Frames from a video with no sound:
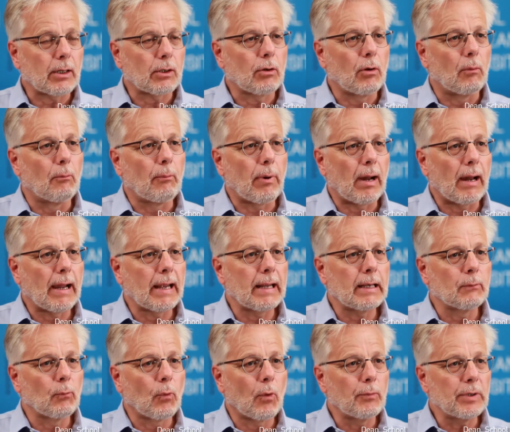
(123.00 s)

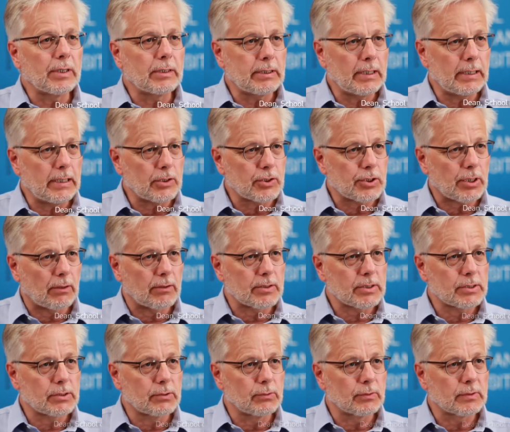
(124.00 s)
combine what we teach our
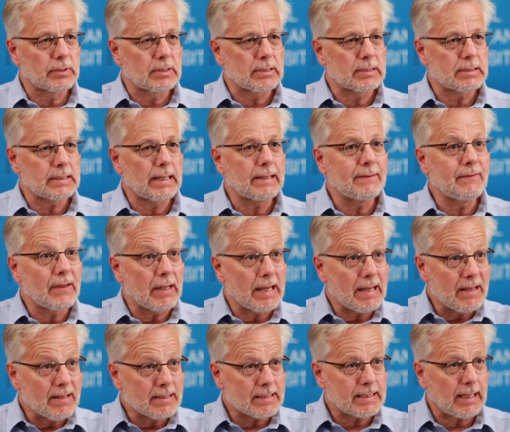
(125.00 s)
students
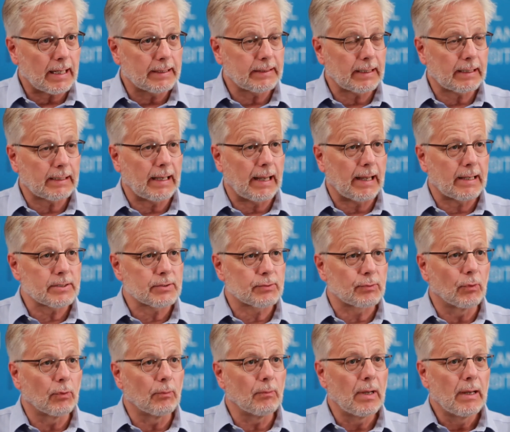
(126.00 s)
inside the
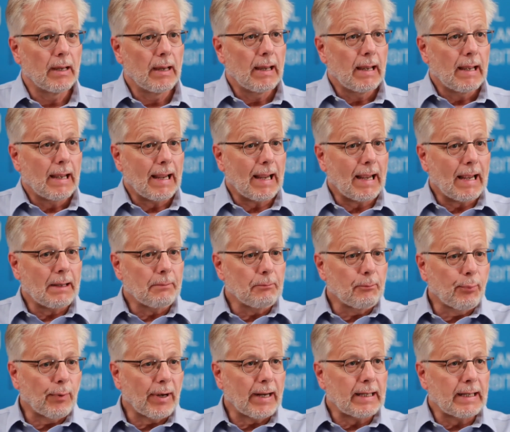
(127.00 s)
classroom and
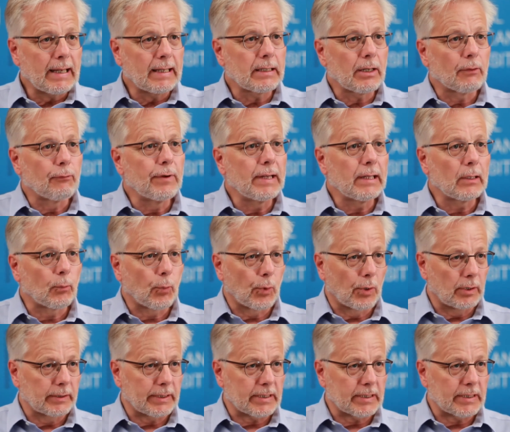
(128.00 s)
bring in a real-world